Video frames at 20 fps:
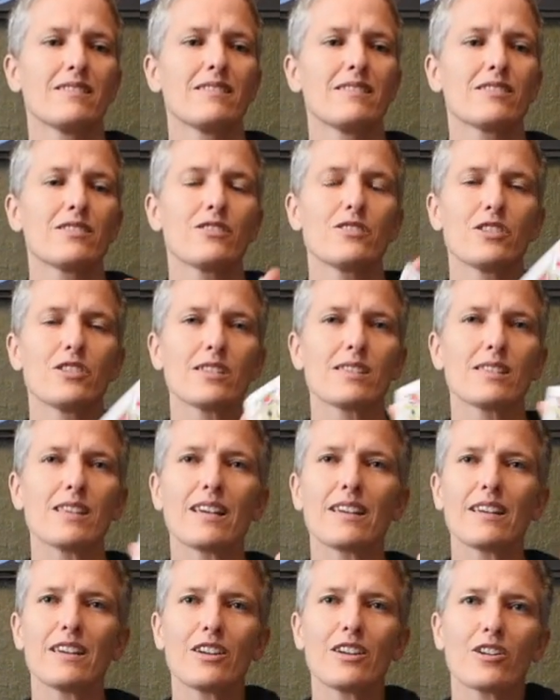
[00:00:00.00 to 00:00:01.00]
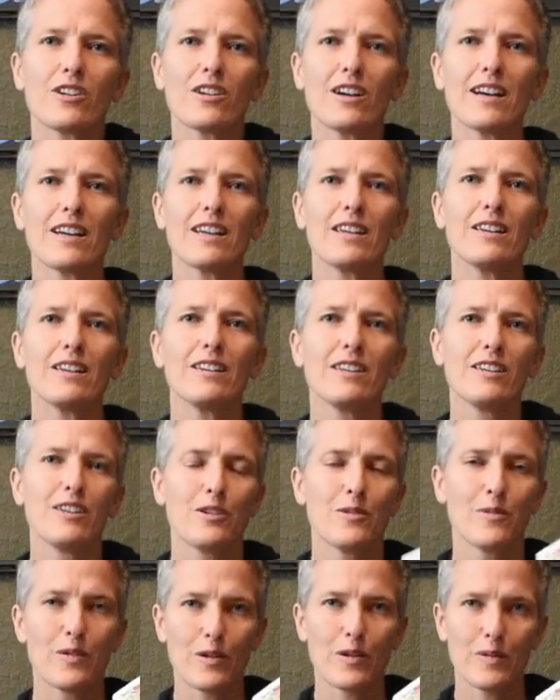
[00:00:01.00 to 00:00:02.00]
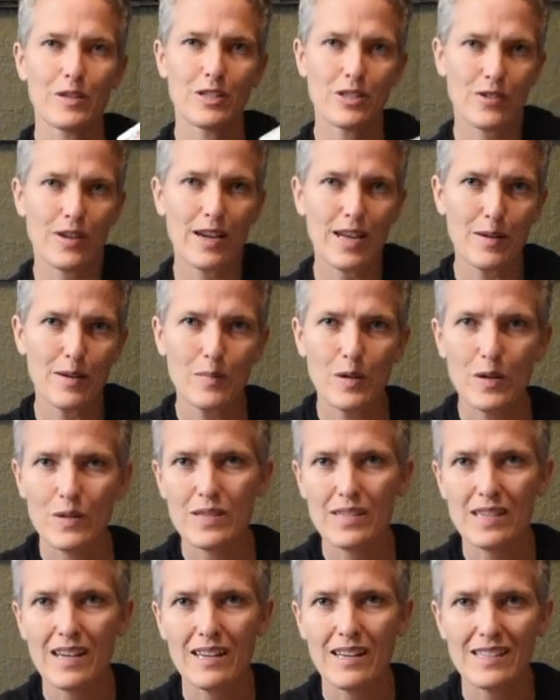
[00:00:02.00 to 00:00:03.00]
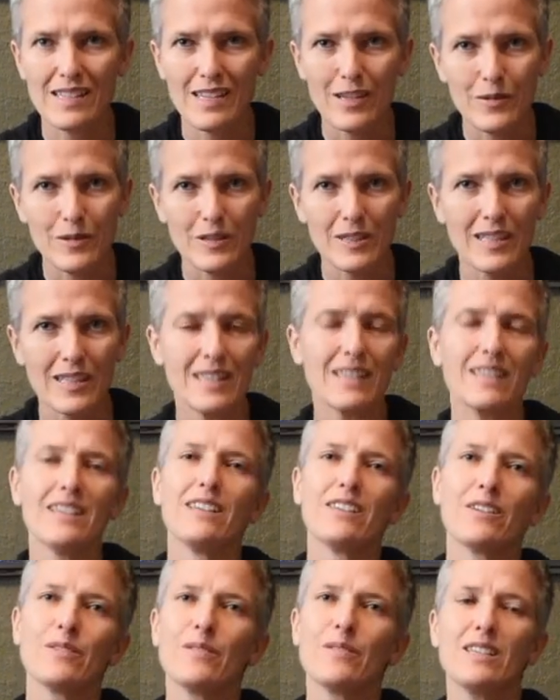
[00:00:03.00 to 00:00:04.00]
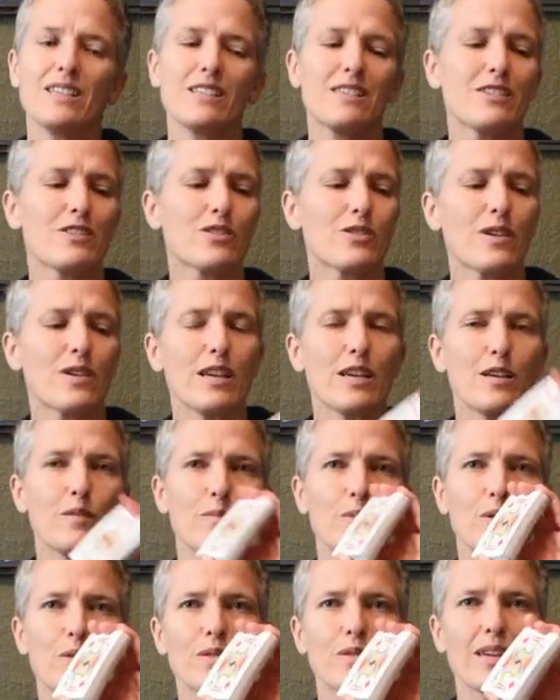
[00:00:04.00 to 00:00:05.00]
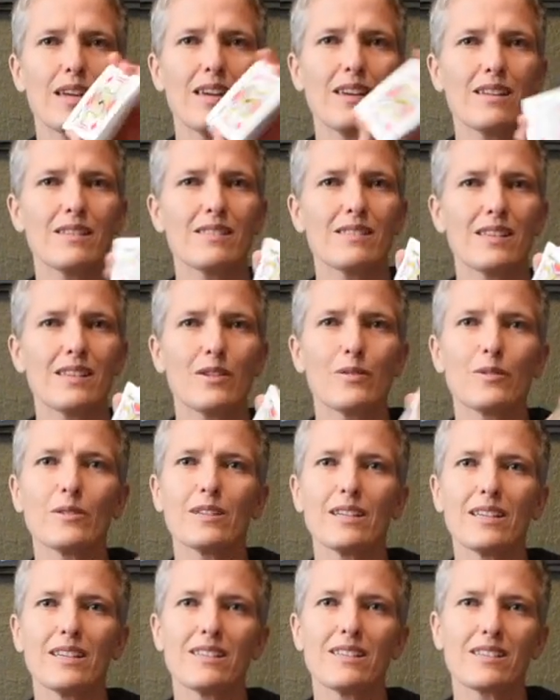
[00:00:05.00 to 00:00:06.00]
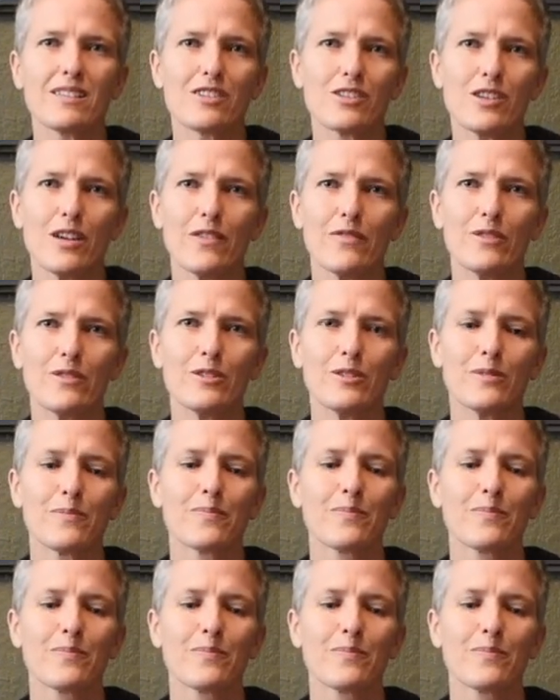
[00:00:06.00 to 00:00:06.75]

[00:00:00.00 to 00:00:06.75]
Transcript: So just like in karate, where we train both sides equally, we need to train both hands equally to shuffle.